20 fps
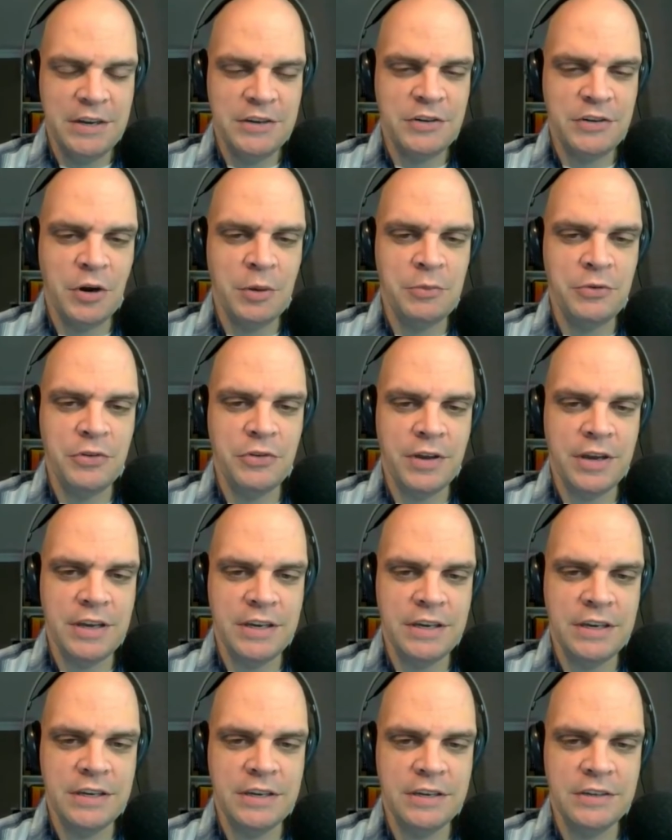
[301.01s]
terms
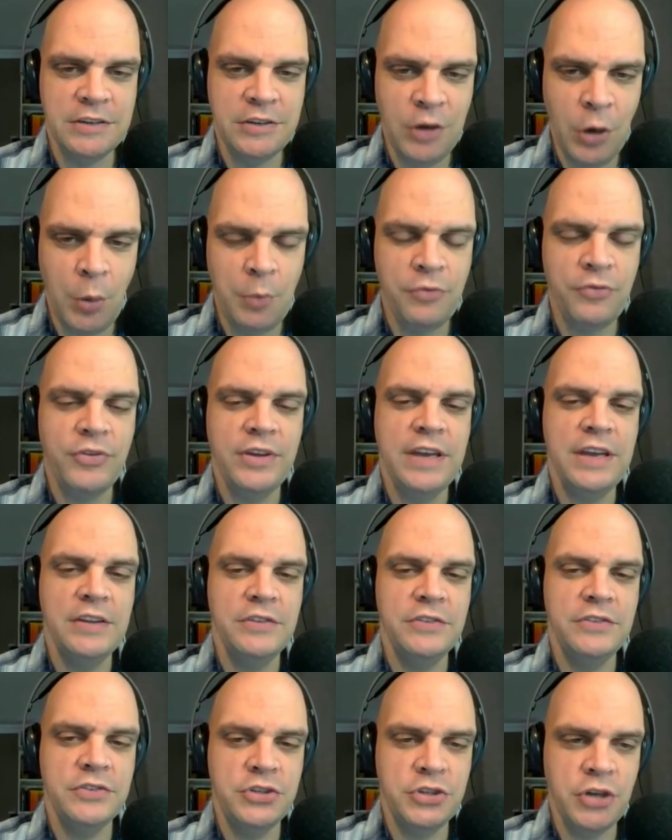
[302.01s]
like dope
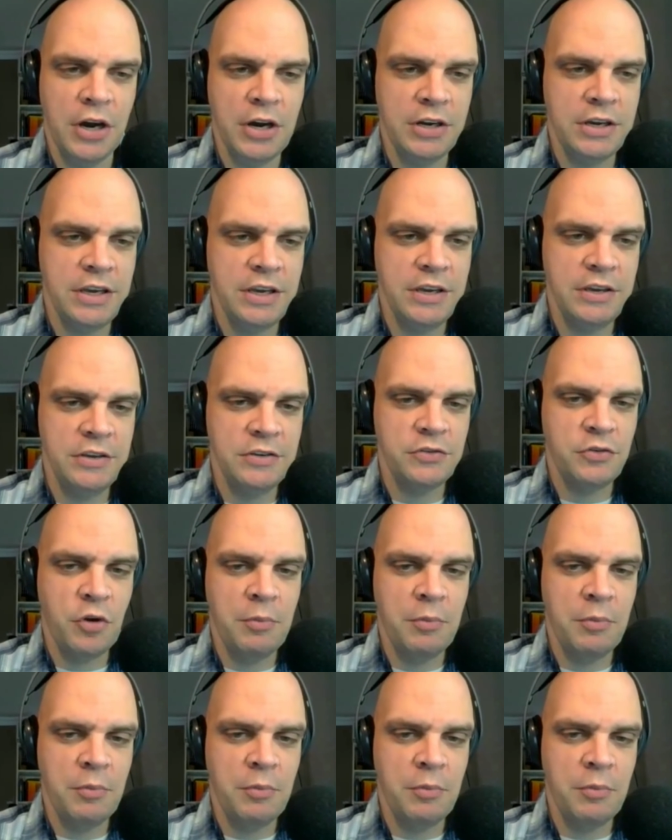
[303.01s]
fiends, junkies,